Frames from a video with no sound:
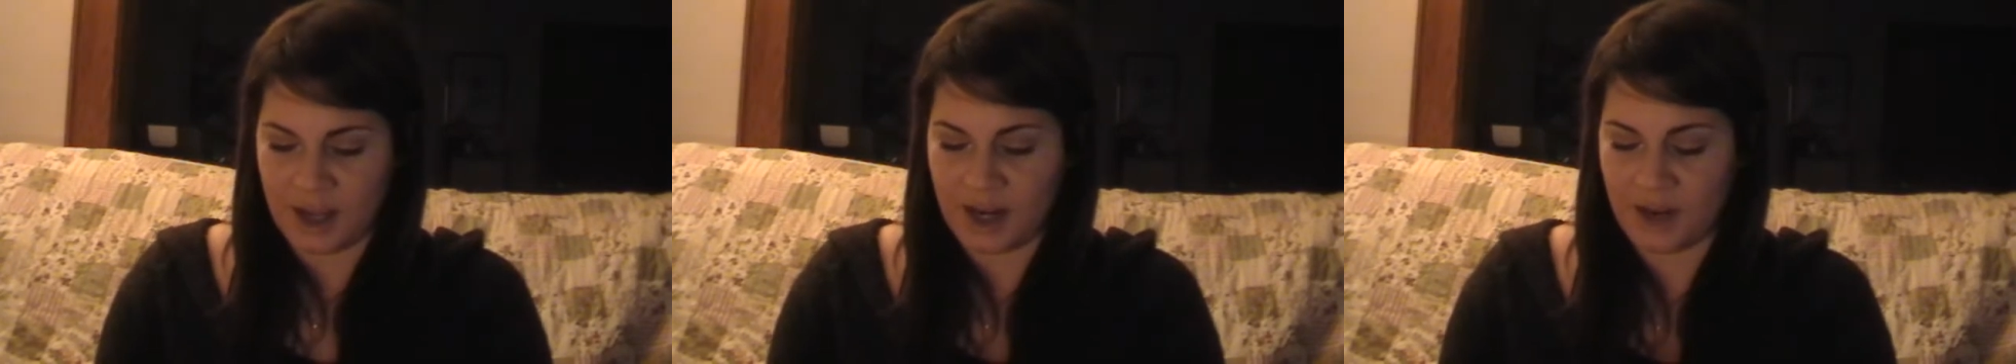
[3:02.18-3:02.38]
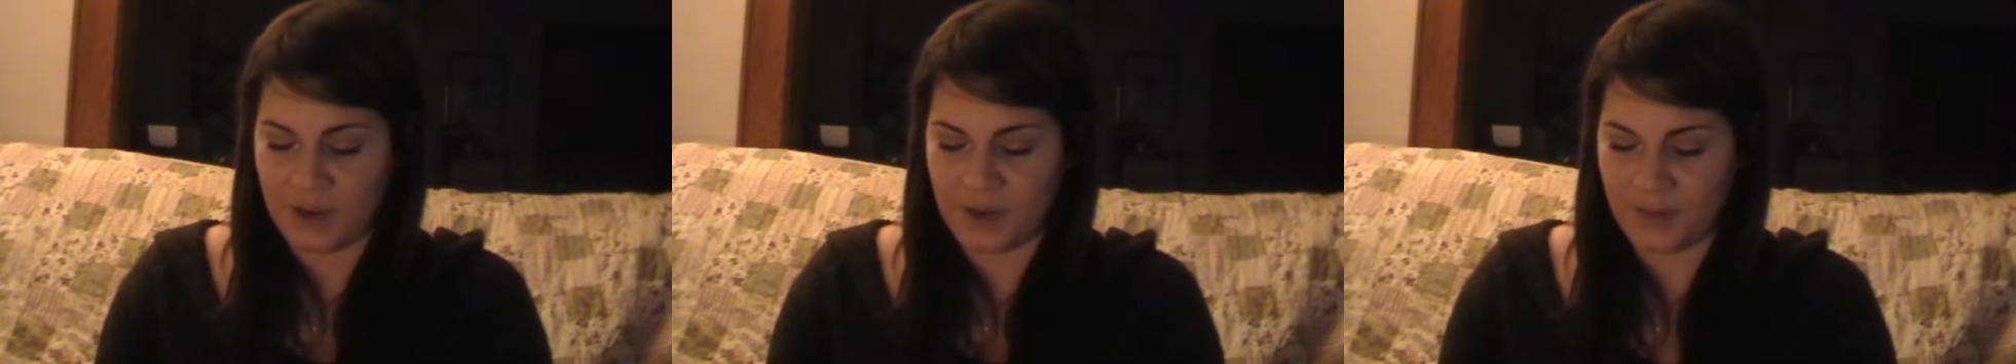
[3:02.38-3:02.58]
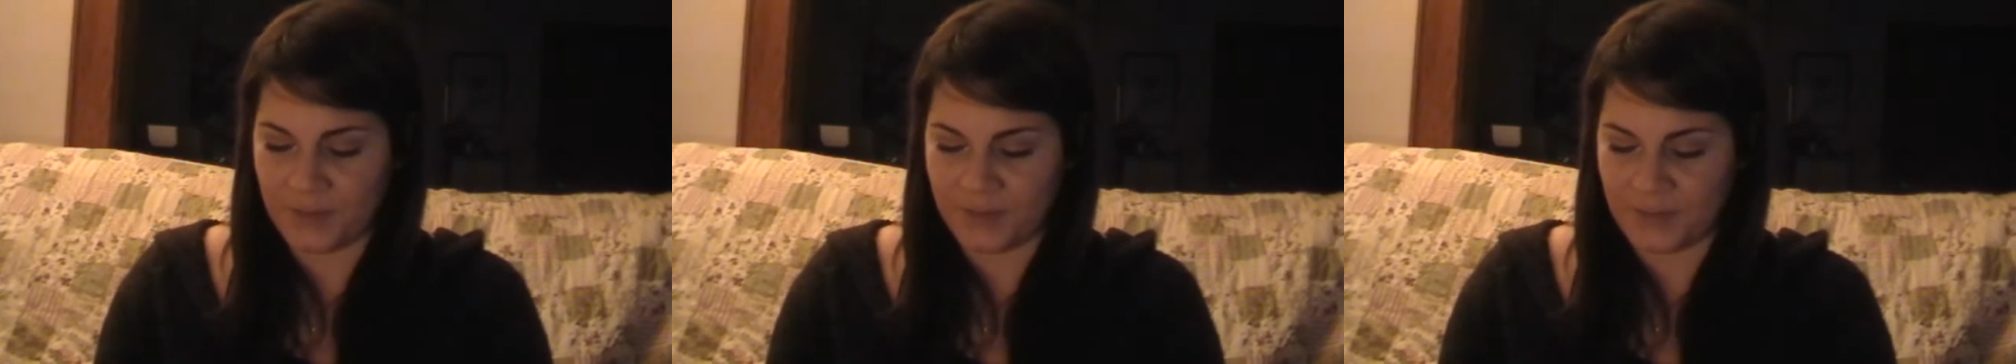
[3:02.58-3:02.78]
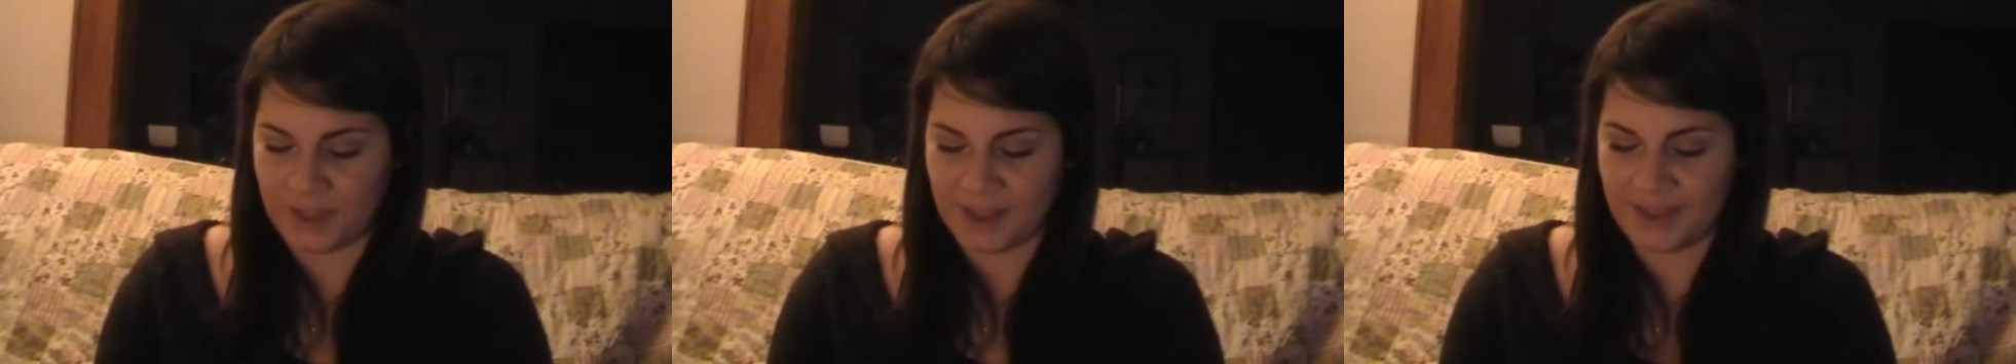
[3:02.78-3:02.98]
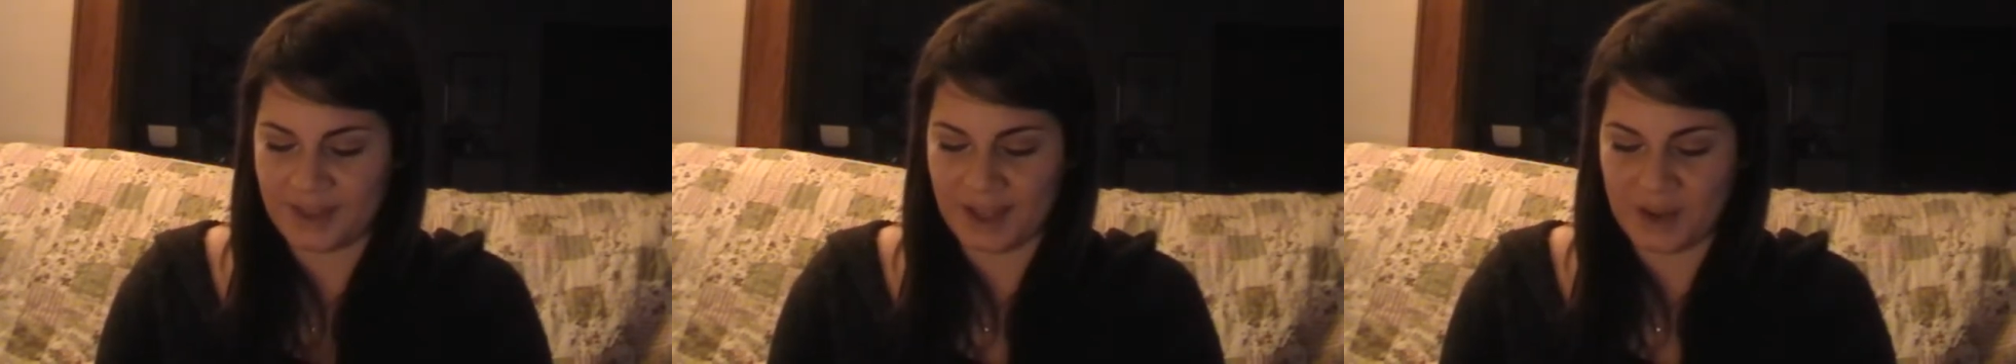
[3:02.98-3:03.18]
Anyway,
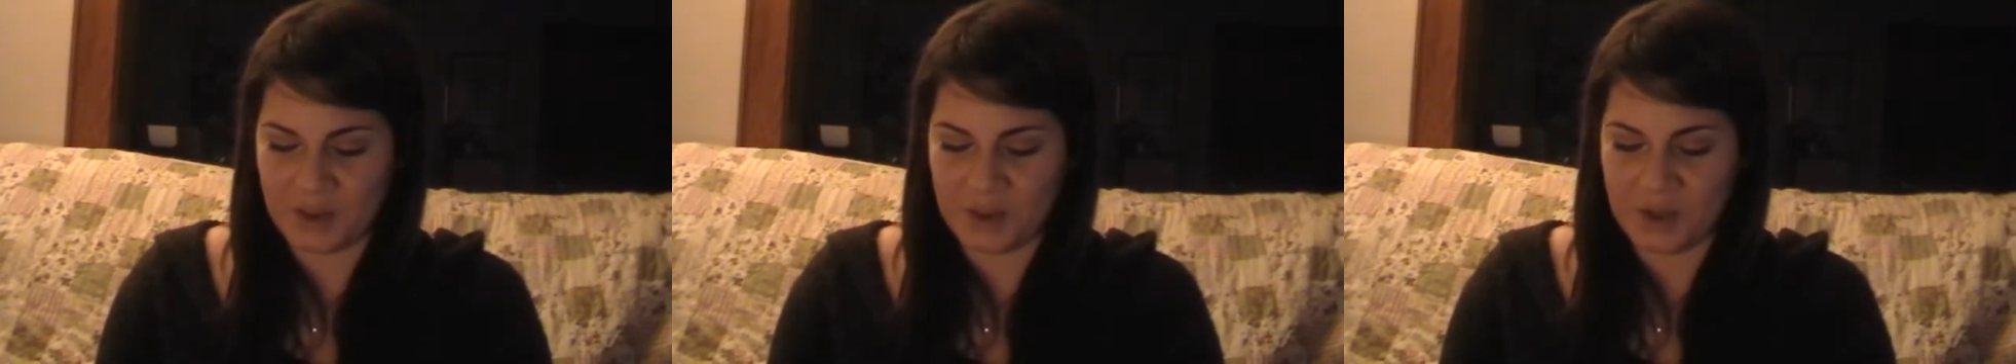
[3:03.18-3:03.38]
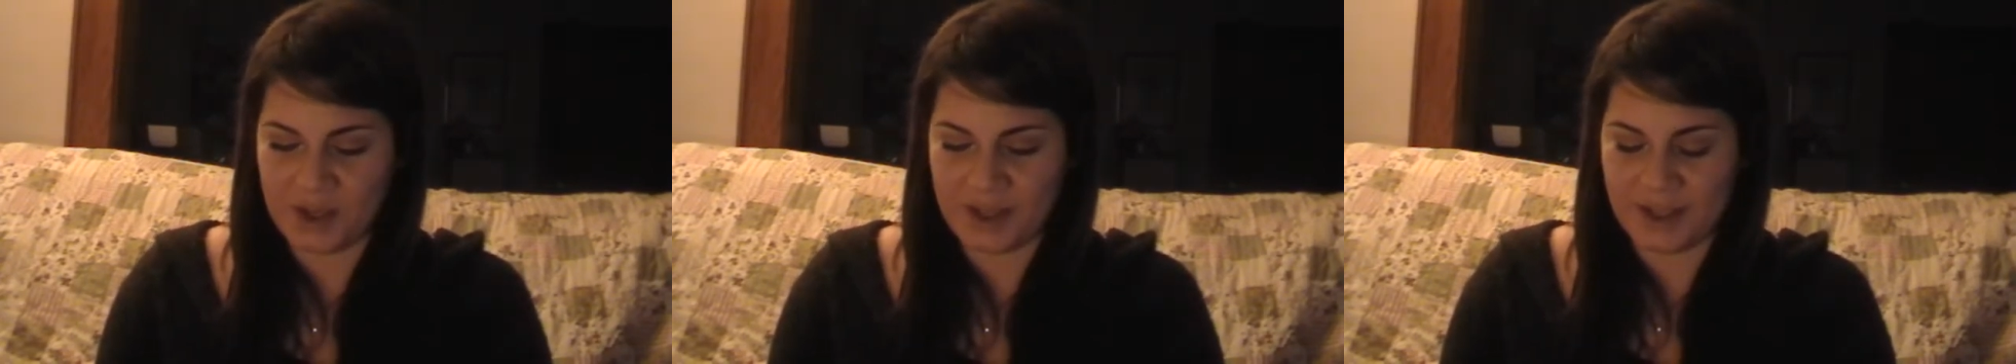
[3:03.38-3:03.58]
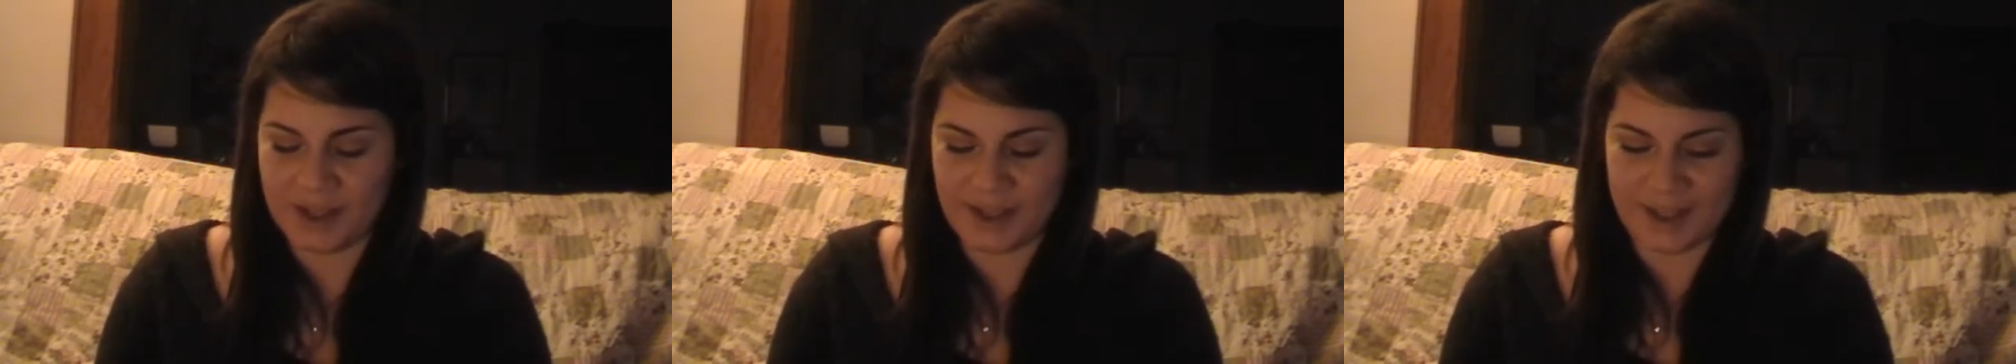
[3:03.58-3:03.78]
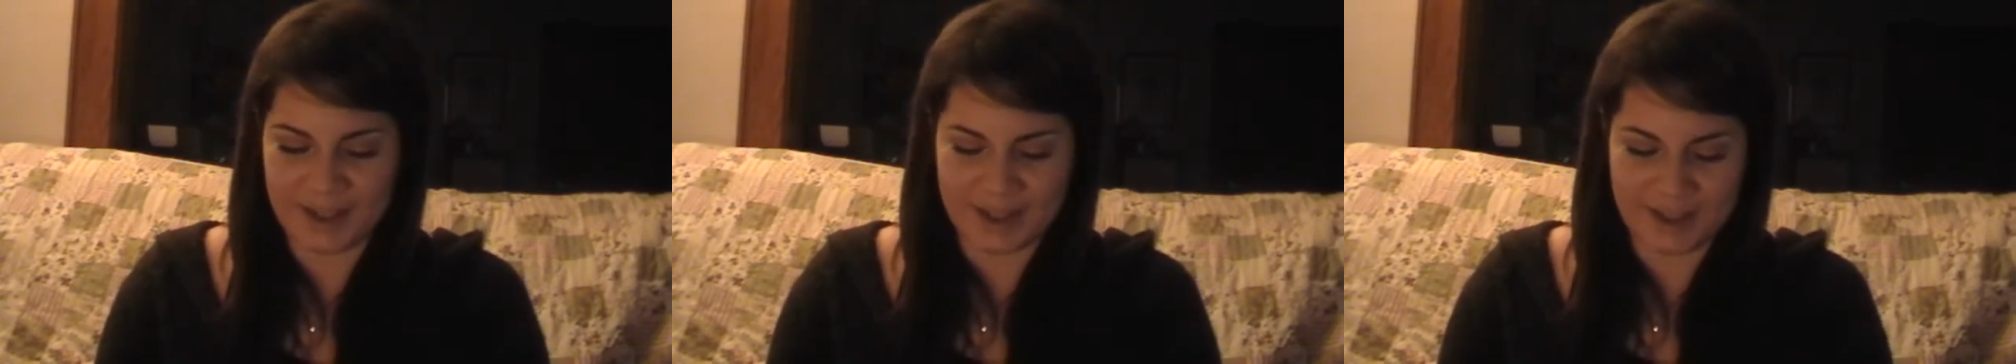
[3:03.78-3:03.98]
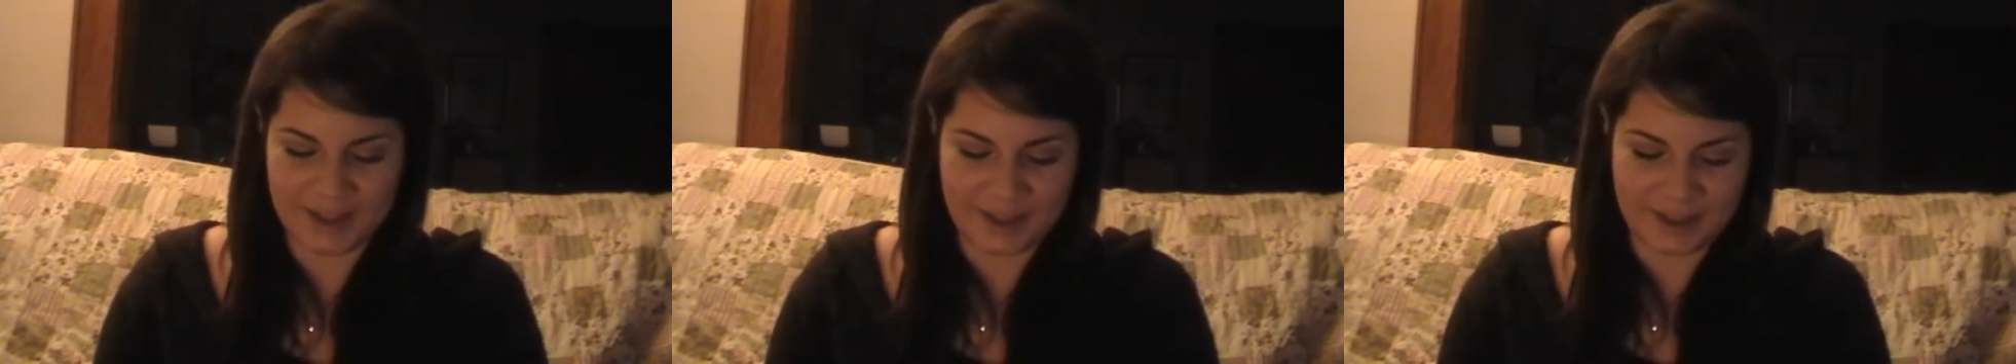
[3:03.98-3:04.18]
the second one
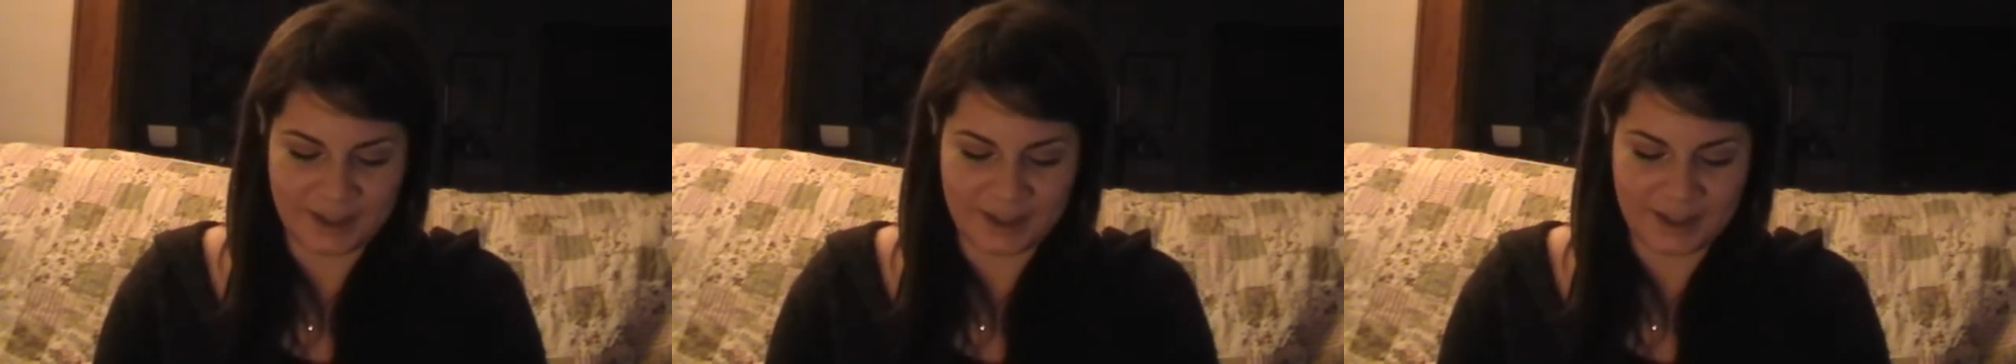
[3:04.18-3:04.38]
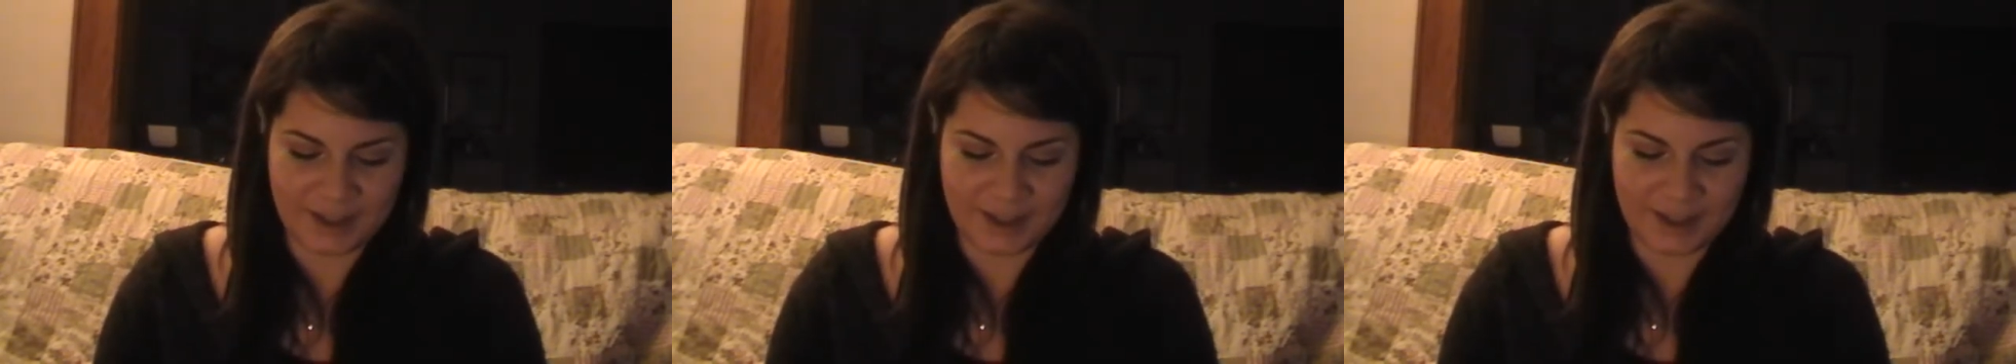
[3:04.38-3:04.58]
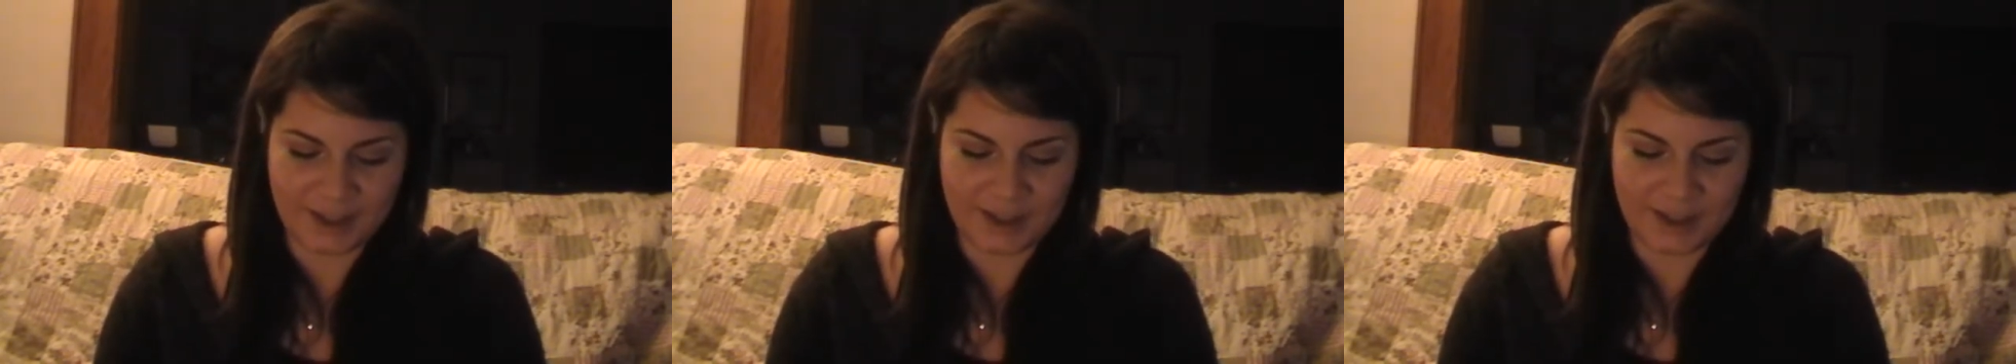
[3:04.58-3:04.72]
is,